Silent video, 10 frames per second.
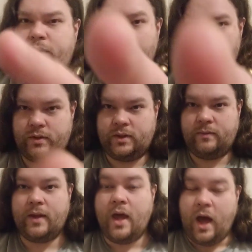Poked.
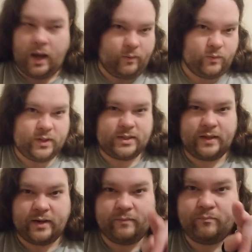I'm going to
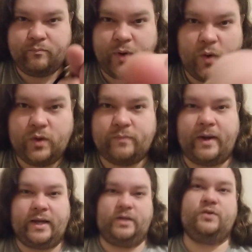say that it poked
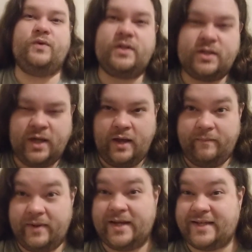my interest,
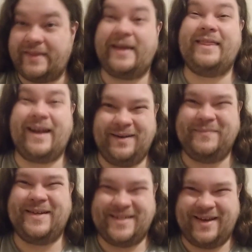because I think that'll
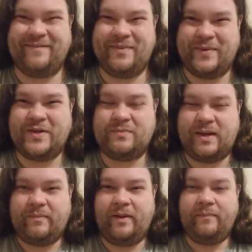piss off the most
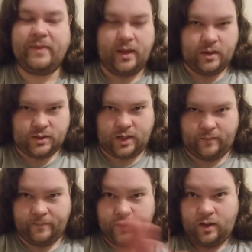people.
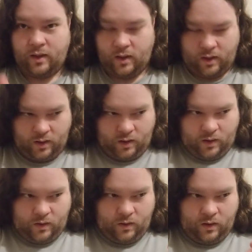So,
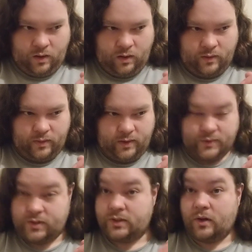
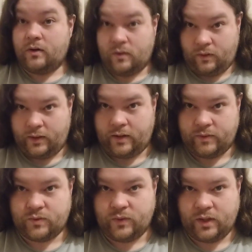there's this article that I
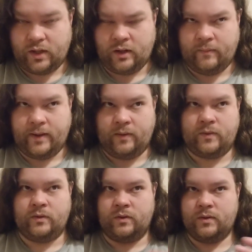was reading
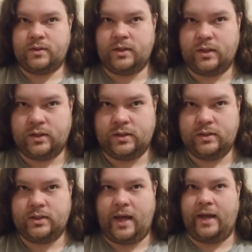about
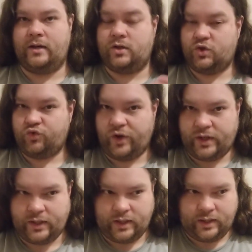nurses and
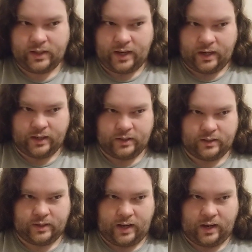training
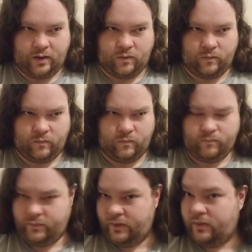and how
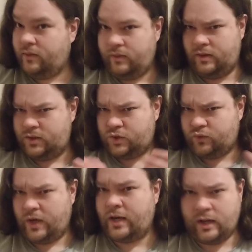this
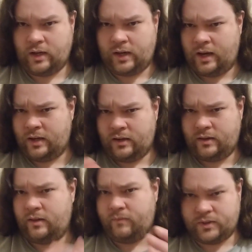training and
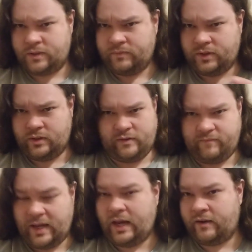the presumption
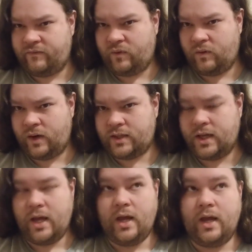of paying for it
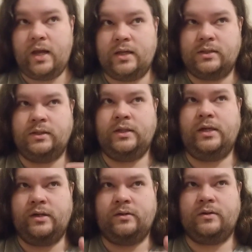is
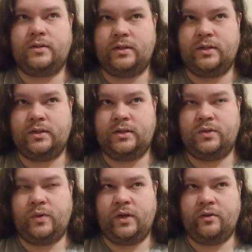leading nurses
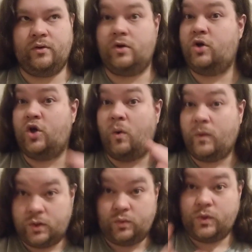to either
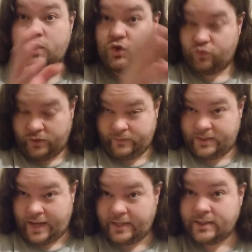go into extreme
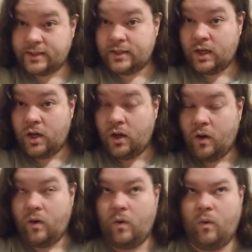debt
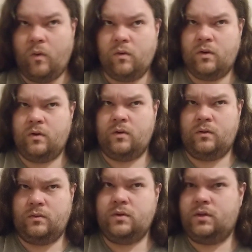
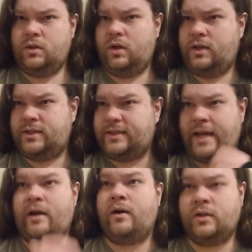or
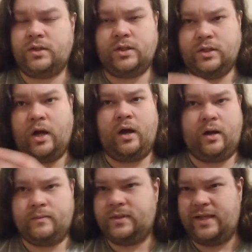stay on to
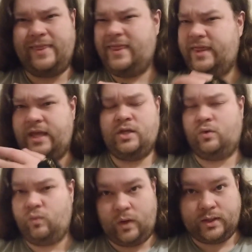jobs that they
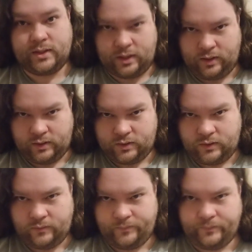don't want to stay on to.